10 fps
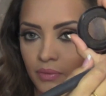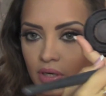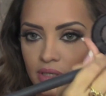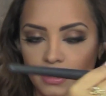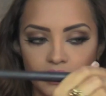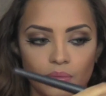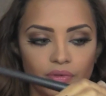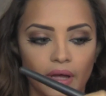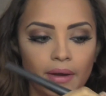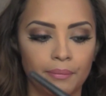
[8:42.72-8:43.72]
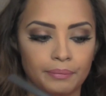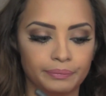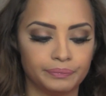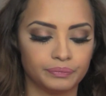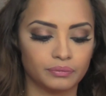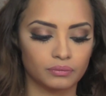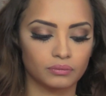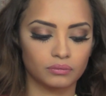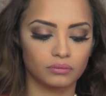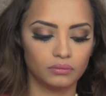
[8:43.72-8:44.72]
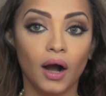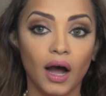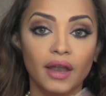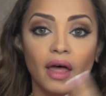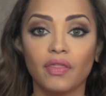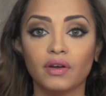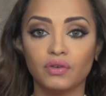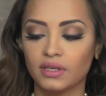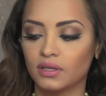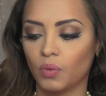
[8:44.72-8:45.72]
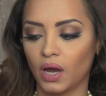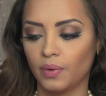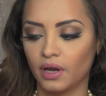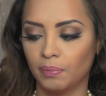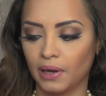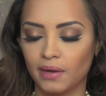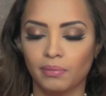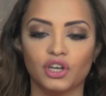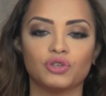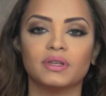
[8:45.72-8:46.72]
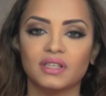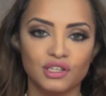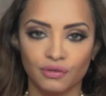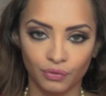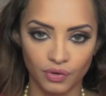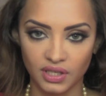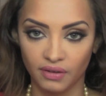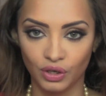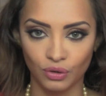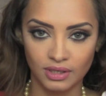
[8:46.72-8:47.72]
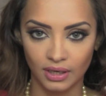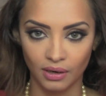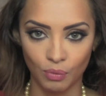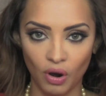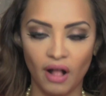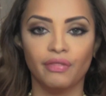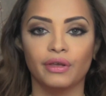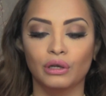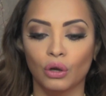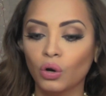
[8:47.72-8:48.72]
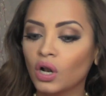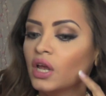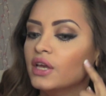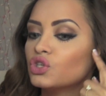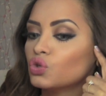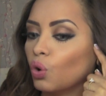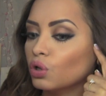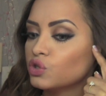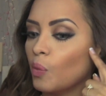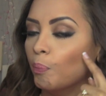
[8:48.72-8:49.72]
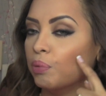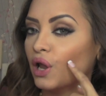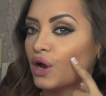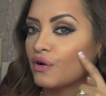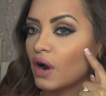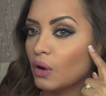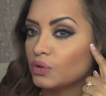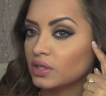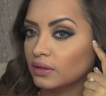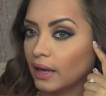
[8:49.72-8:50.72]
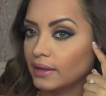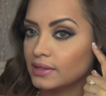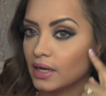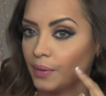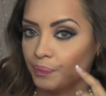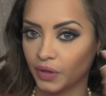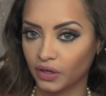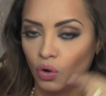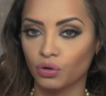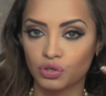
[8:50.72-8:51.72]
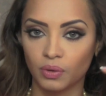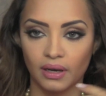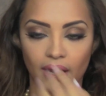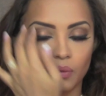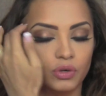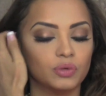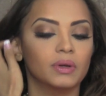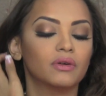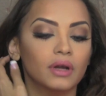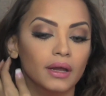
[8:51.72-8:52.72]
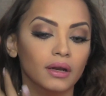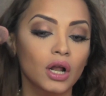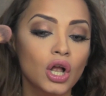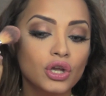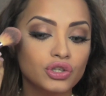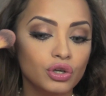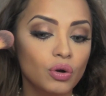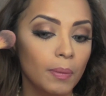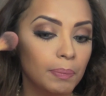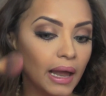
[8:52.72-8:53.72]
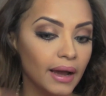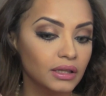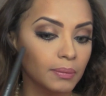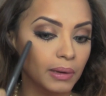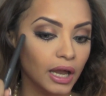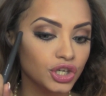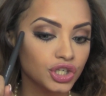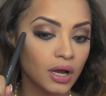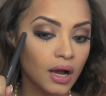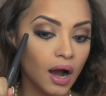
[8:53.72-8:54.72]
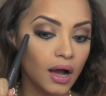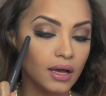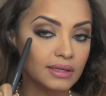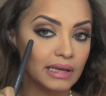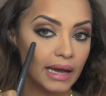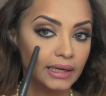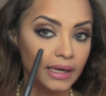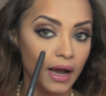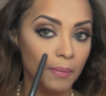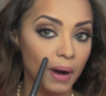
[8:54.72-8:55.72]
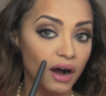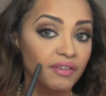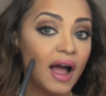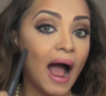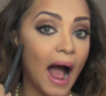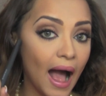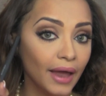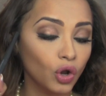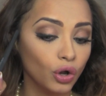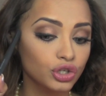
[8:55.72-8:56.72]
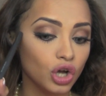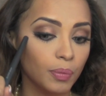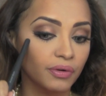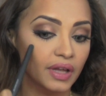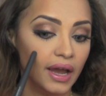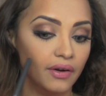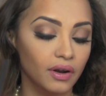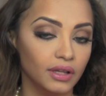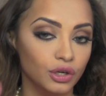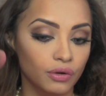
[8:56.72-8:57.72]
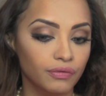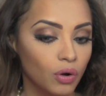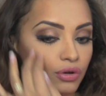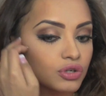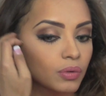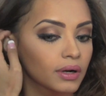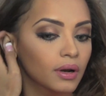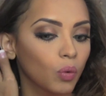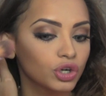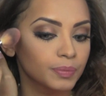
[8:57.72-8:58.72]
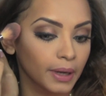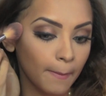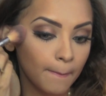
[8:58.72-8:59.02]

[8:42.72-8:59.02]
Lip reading: I'm going to take some of that. Another reason why we are applying blush, besides of course giving your skin a more healthy glow, is to also blur out that contour line which we created. So you apply the blush slightly above and on top of the area that you've contoured. Watch me.